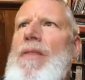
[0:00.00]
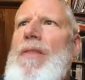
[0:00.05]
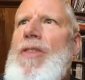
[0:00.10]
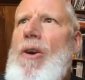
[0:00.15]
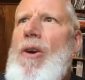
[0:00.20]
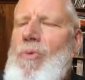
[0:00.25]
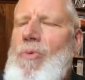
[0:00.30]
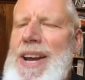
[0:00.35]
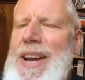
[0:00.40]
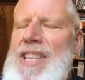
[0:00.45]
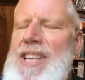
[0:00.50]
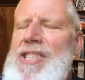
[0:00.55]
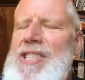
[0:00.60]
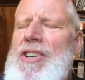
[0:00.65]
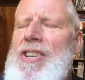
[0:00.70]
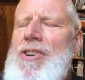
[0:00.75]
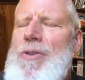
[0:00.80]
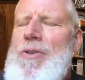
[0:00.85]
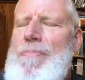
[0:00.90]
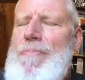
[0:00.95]
the
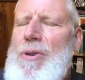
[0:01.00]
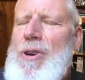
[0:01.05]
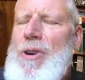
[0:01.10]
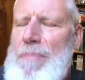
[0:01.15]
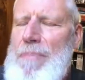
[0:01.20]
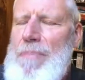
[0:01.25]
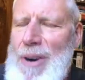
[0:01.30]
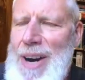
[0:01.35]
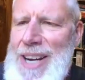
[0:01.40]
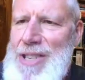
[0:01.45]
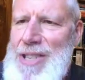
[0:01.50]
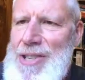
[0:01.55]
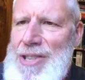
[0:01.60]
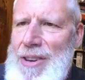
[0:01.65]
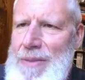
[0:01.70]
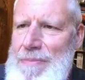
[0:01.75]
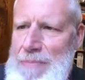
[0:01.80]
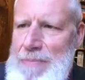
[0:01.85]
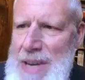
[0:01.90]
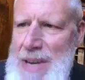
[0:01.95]
reason you put a price on